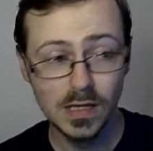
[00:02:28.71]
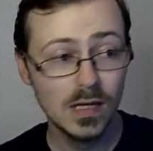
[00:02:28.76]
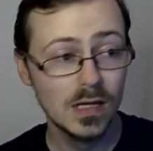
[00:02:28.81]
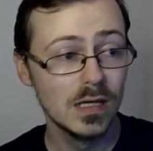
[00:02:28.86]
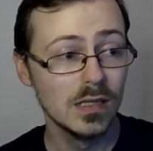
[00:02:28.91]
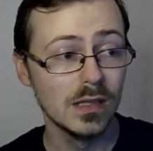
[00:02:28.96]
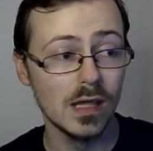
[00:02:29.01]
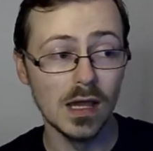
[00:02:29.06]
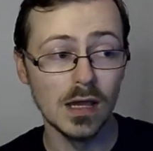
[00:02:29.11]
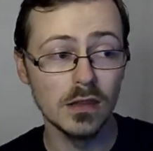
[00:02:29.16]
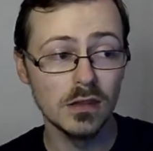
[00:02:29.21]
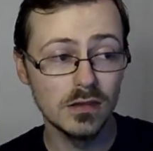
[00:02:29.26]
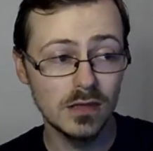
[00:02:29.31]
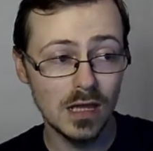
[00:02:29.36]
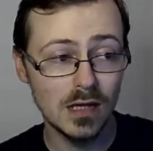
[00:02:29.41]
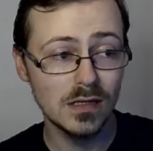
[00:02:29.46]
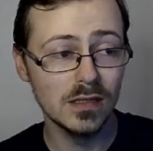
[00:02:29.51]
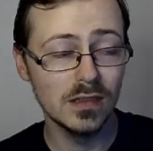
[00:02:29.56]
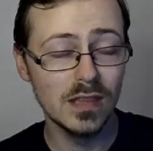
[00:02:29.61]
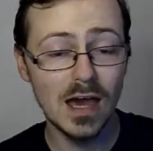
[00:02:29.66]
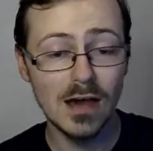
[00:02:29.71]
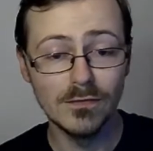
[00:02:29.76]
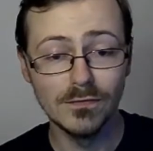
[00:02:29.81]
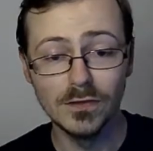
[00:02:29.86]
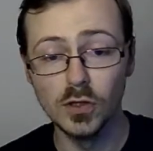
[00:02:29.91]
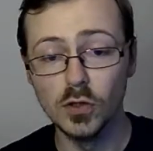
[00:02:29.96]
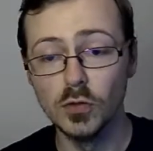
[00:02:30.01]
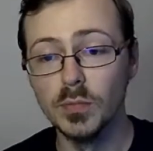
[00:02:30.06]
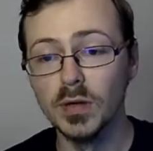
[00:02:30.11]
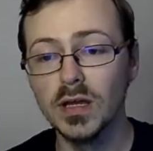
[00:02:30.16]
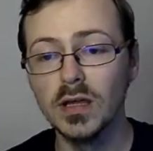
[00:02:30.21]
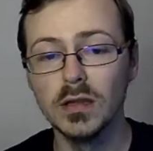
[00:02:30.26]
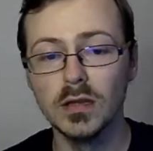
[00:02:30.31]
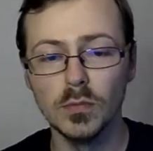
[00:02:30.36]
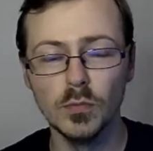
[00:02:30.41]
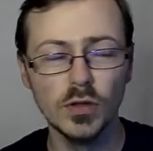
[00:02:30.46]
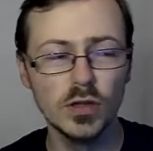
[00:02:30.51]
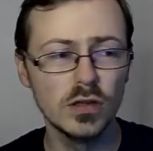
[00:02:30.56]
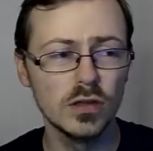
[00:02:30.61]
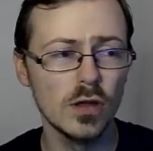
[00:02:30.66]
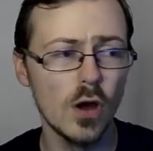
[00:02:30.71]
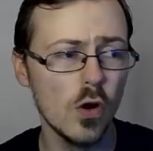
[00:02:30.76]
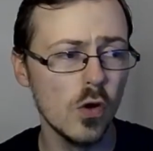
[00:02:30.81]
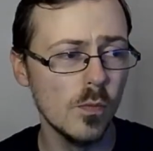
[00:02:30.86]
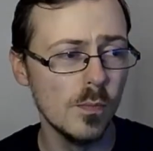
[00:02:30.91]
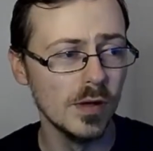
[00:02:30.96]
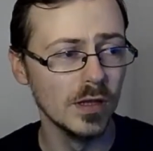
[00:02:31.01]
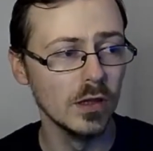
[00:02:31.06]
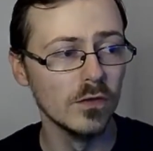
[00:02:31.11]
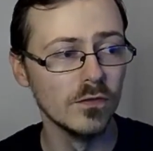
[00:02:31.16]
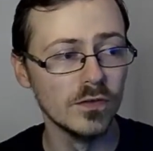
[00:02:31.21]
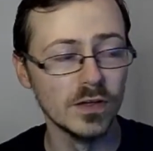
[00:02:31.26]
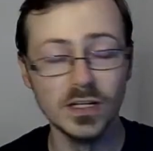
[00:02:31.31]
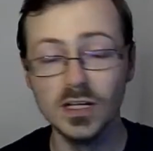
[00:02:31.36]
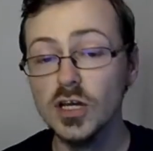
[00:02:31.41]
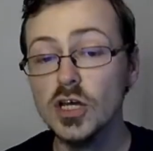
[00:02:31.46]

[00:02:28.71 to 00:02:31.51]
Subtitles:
They extended that feud because it was so beloved.